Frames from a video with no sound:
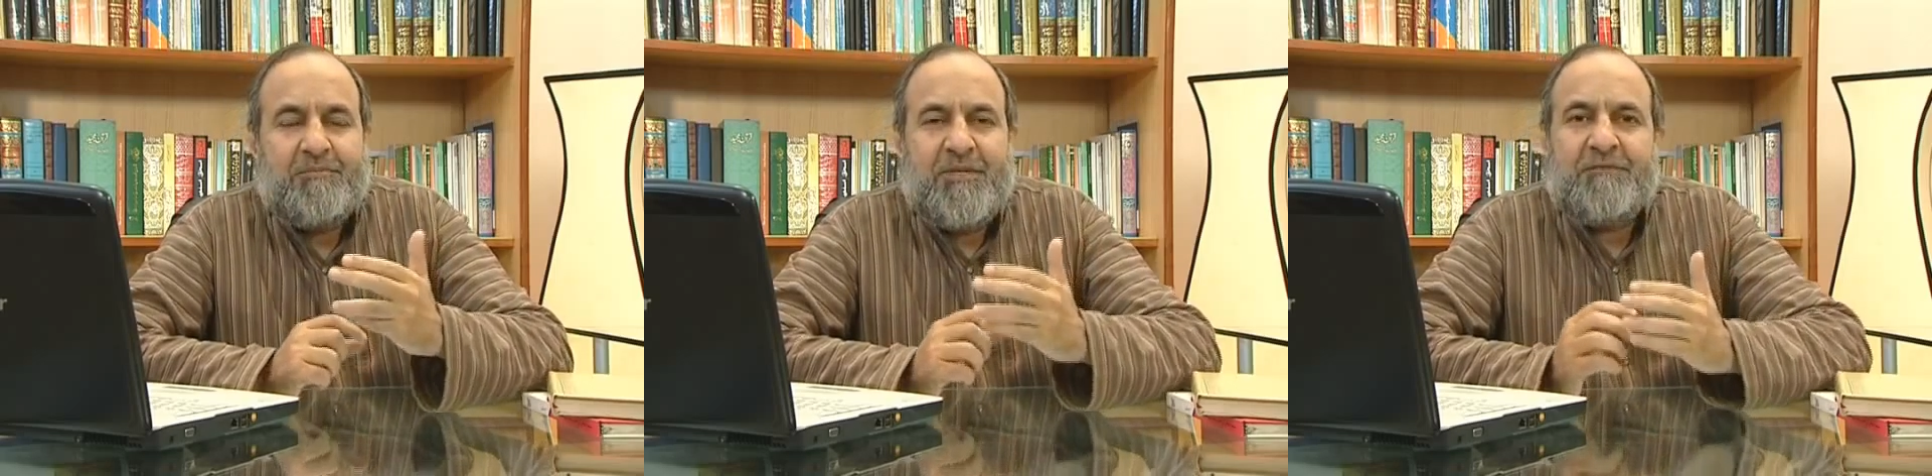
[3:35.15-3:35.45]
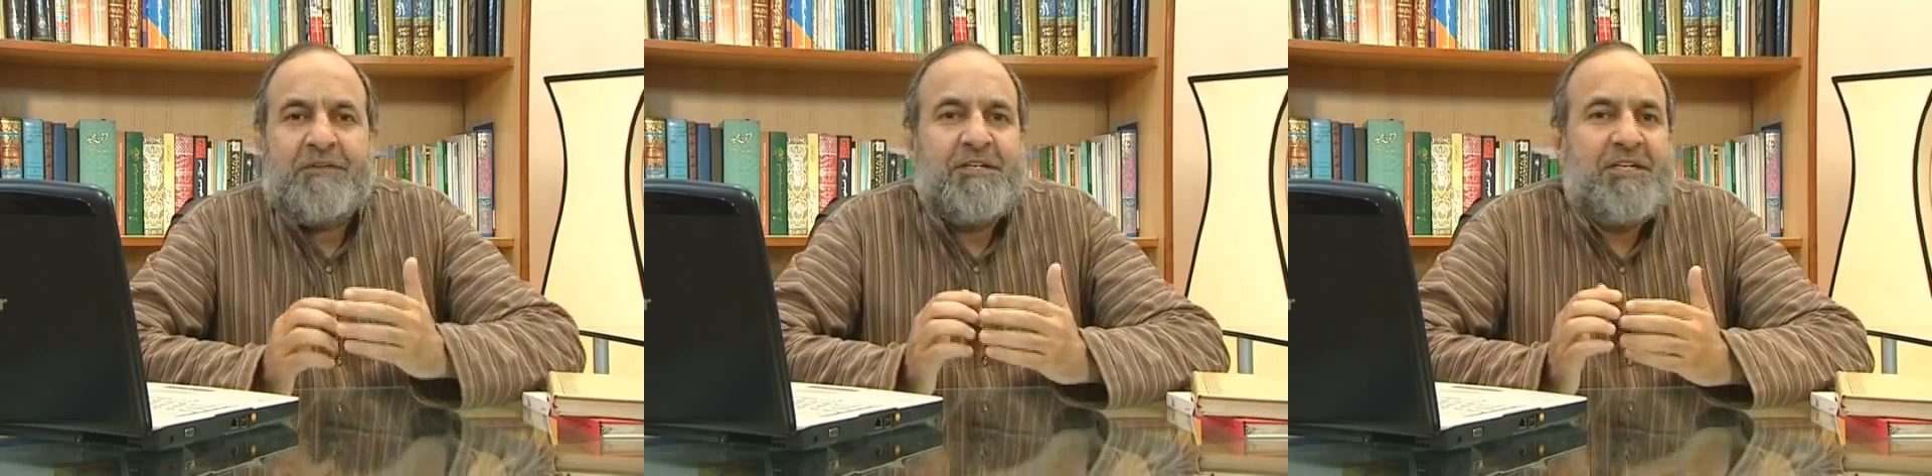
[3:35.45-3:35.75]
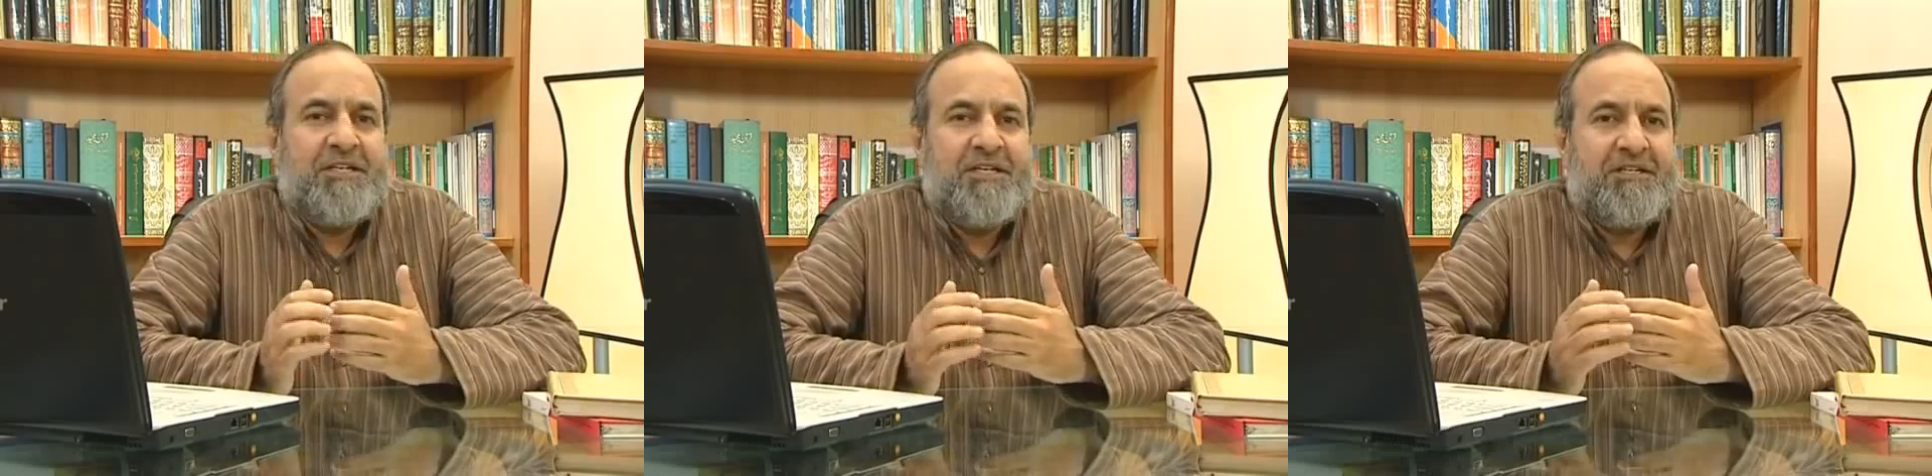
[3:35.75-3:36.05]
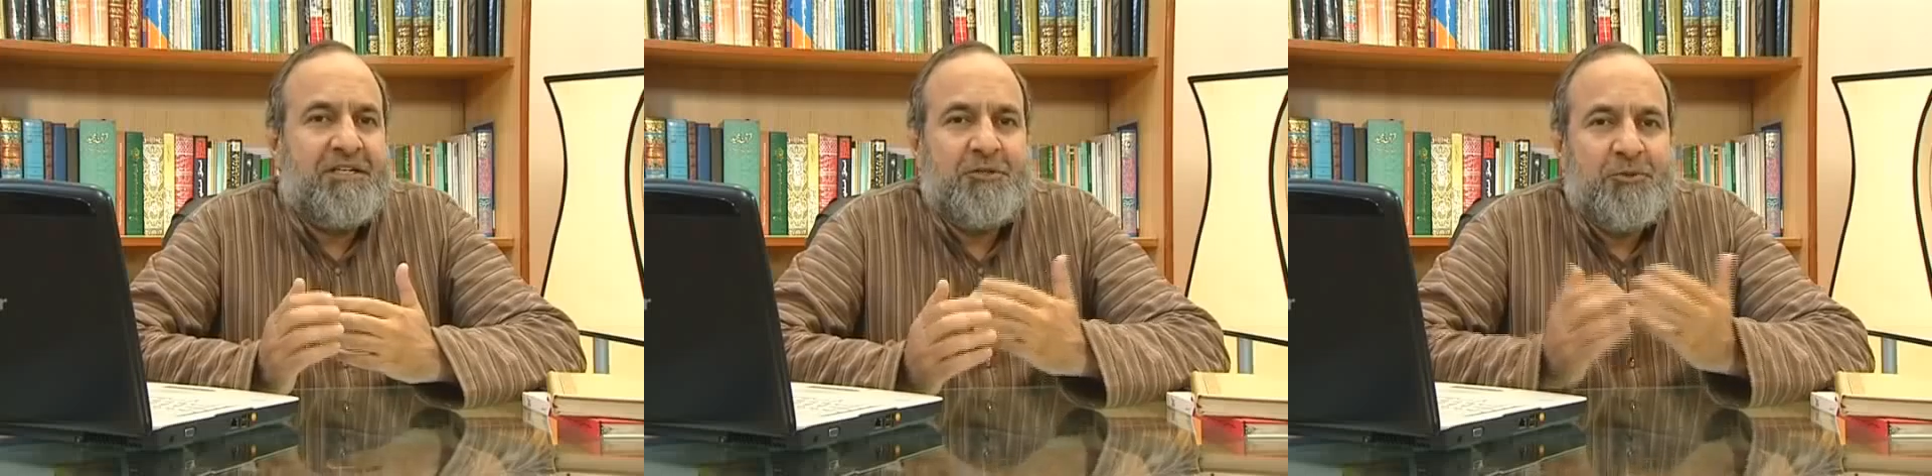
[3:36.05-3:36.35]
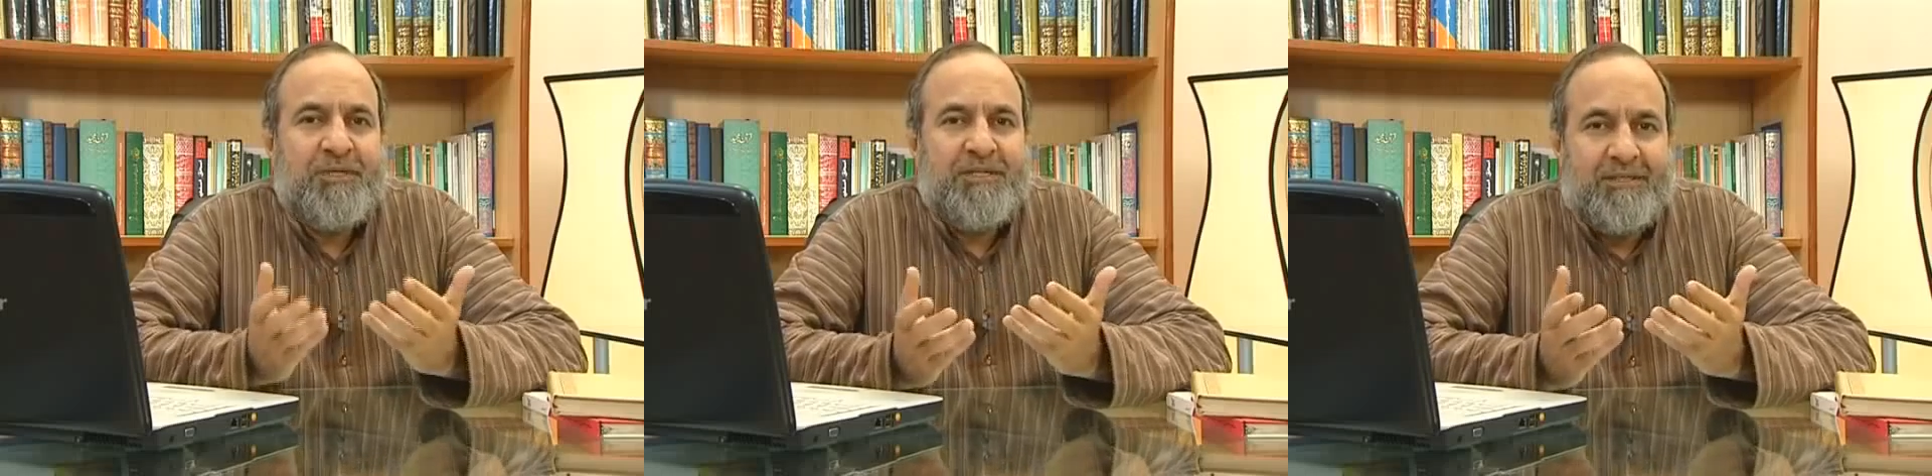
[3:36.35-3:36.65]
But if He didn't
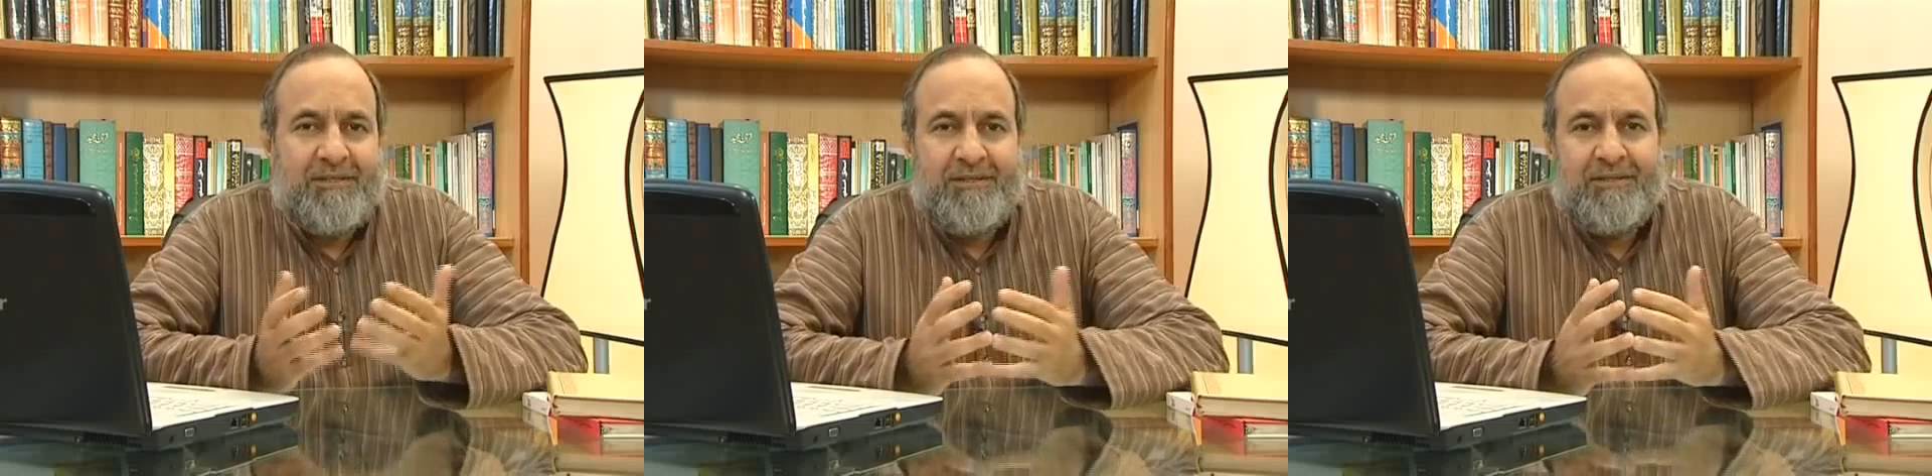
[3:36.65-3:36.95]
do it,